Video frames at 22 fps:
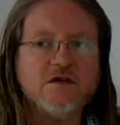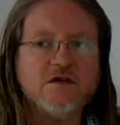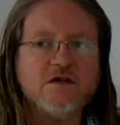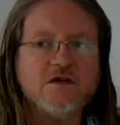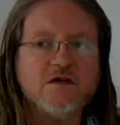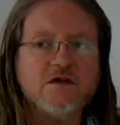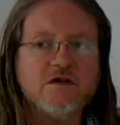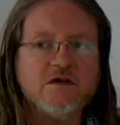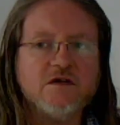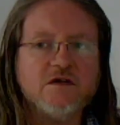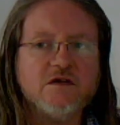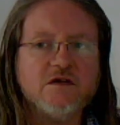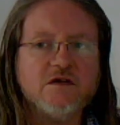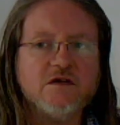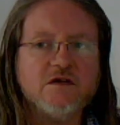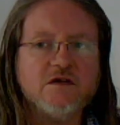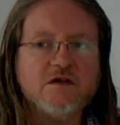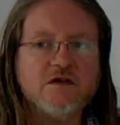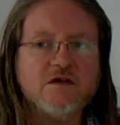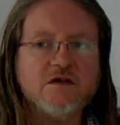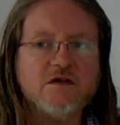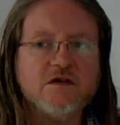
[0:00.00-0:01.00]

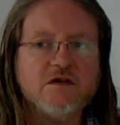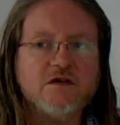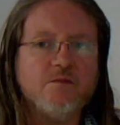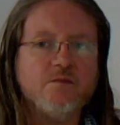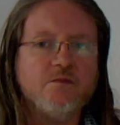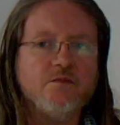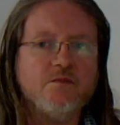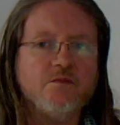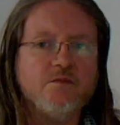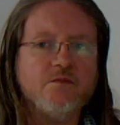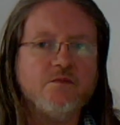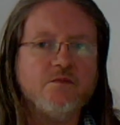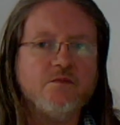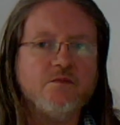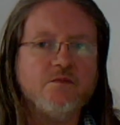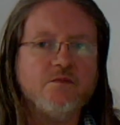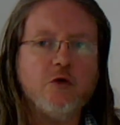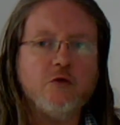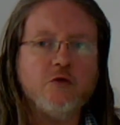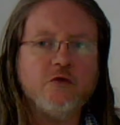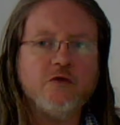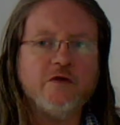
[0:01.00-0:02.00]
sees
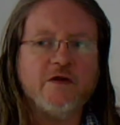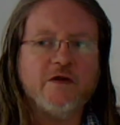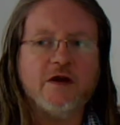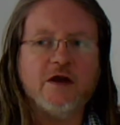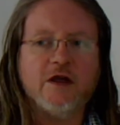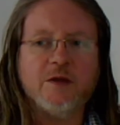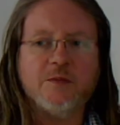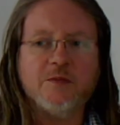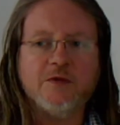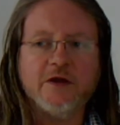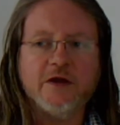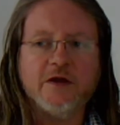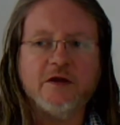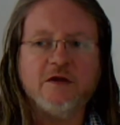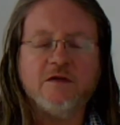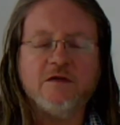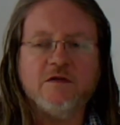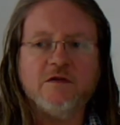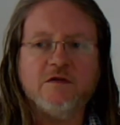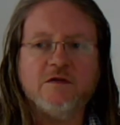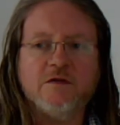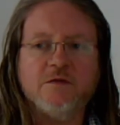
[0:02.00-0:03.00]
both
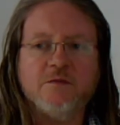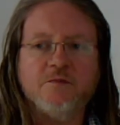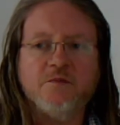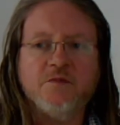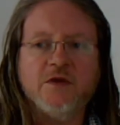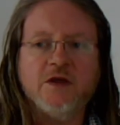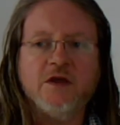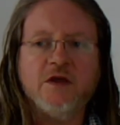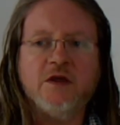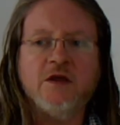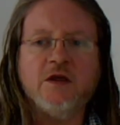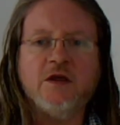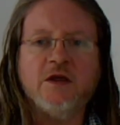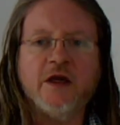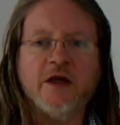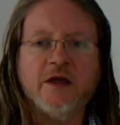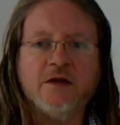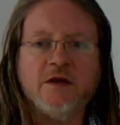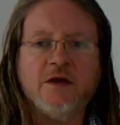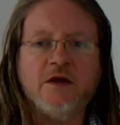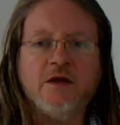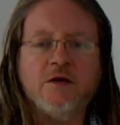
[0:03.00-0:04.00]
airplanes,
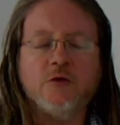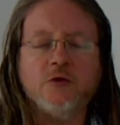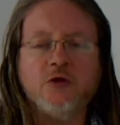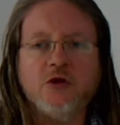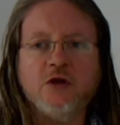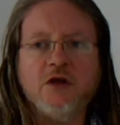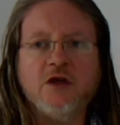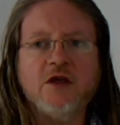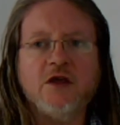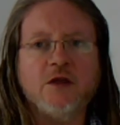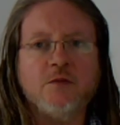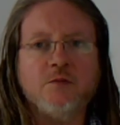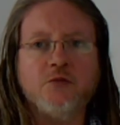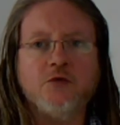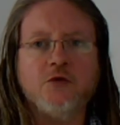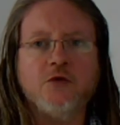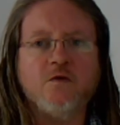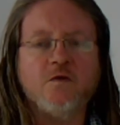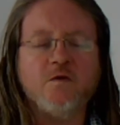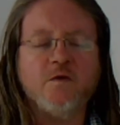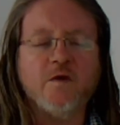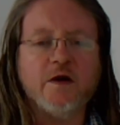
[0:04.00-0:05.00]
he or she can
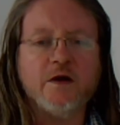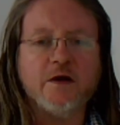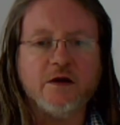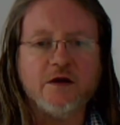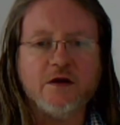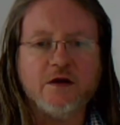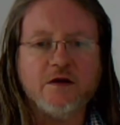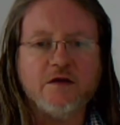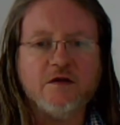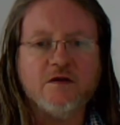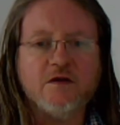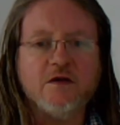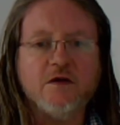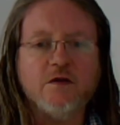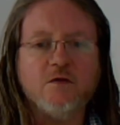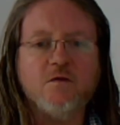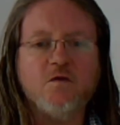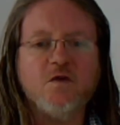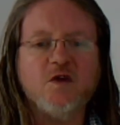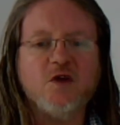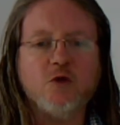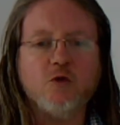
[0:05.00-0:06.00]
provide
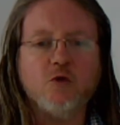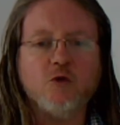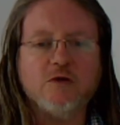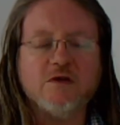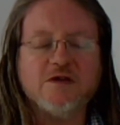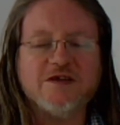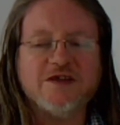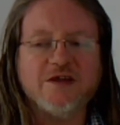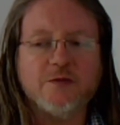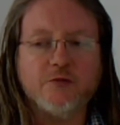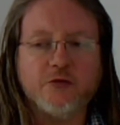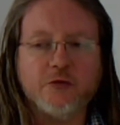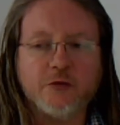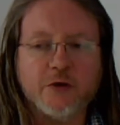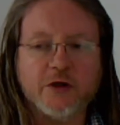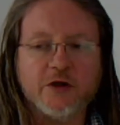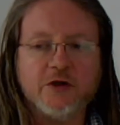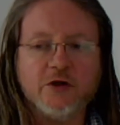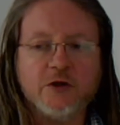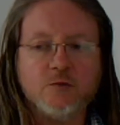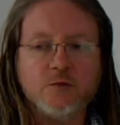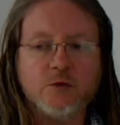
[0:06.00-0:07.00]
visual
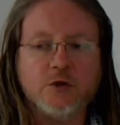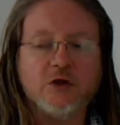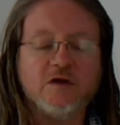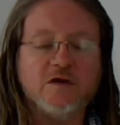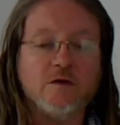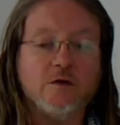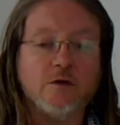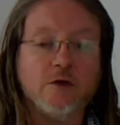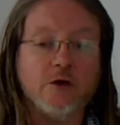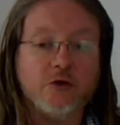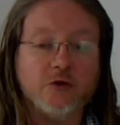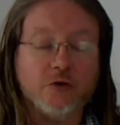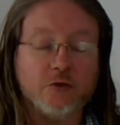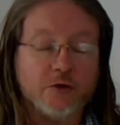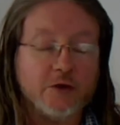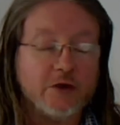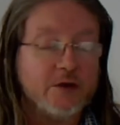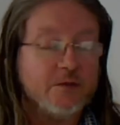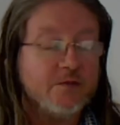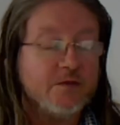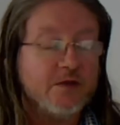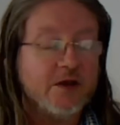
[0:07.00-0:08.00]
separation, which is a
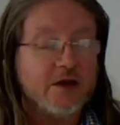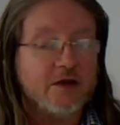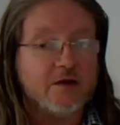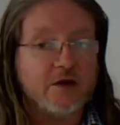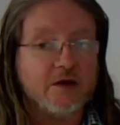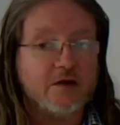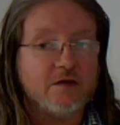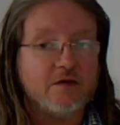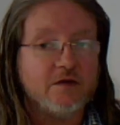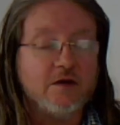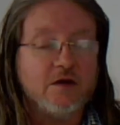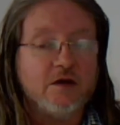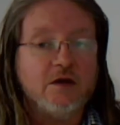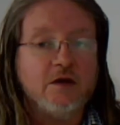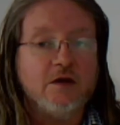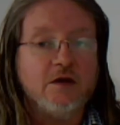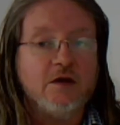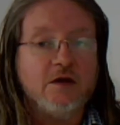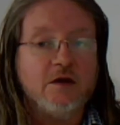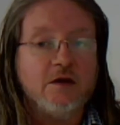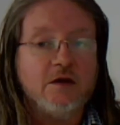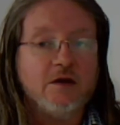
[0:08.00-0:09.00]
luxury that
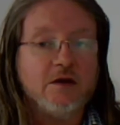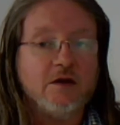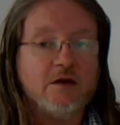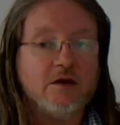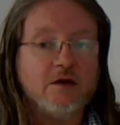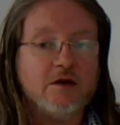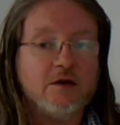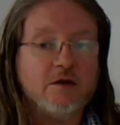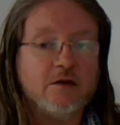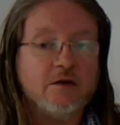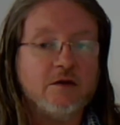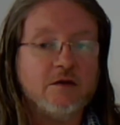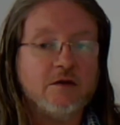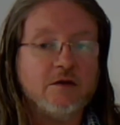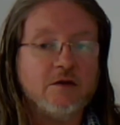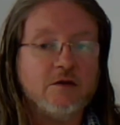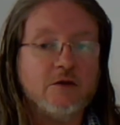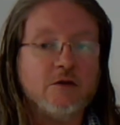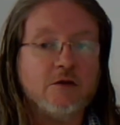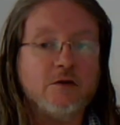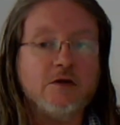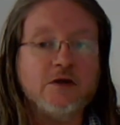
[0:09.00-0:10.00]

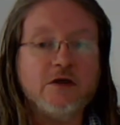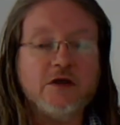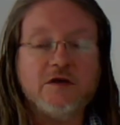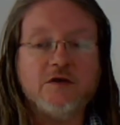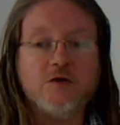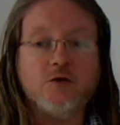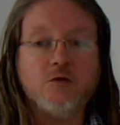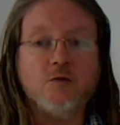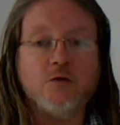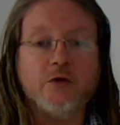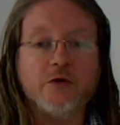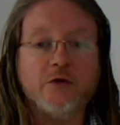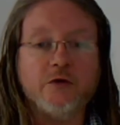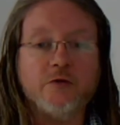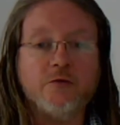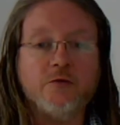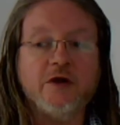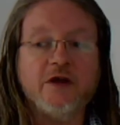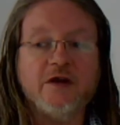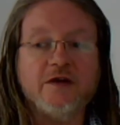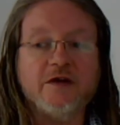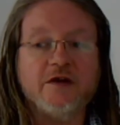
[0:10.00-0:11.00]
the colleagues who work
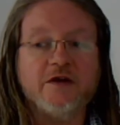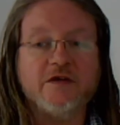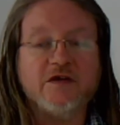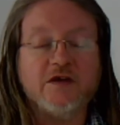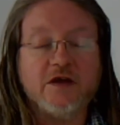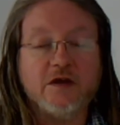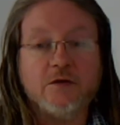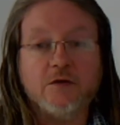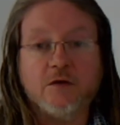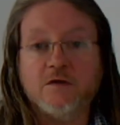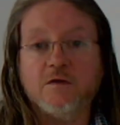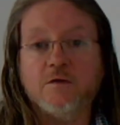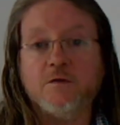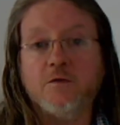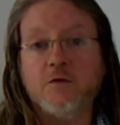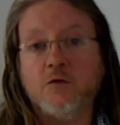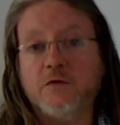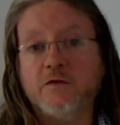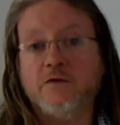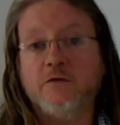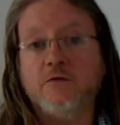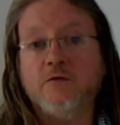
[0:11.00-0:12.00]
radar sectors, of
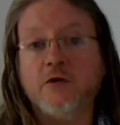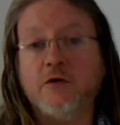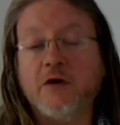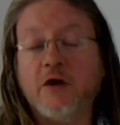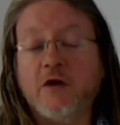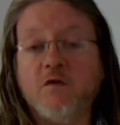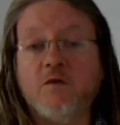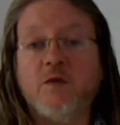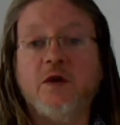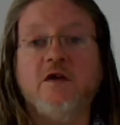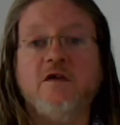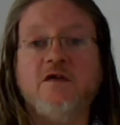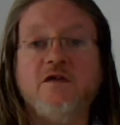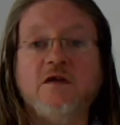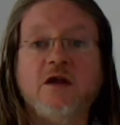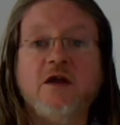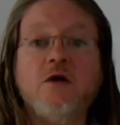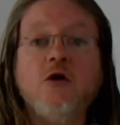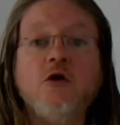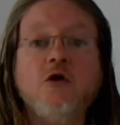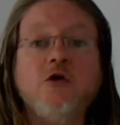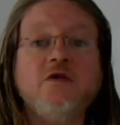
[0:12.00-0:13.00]
course, do not have because they
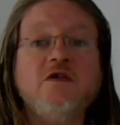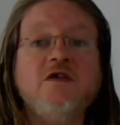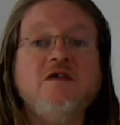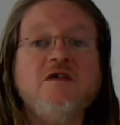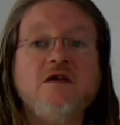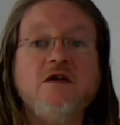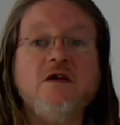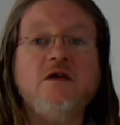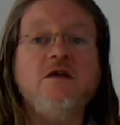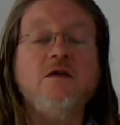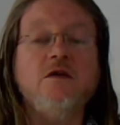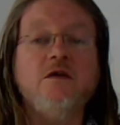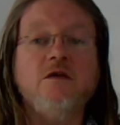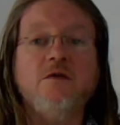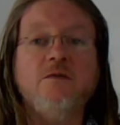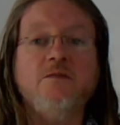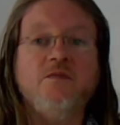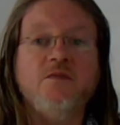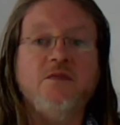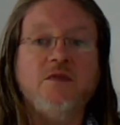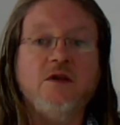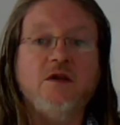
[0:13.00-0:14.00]
can't see
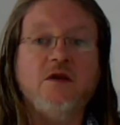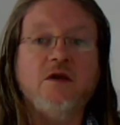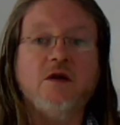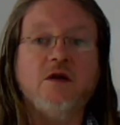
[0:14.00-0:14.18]
the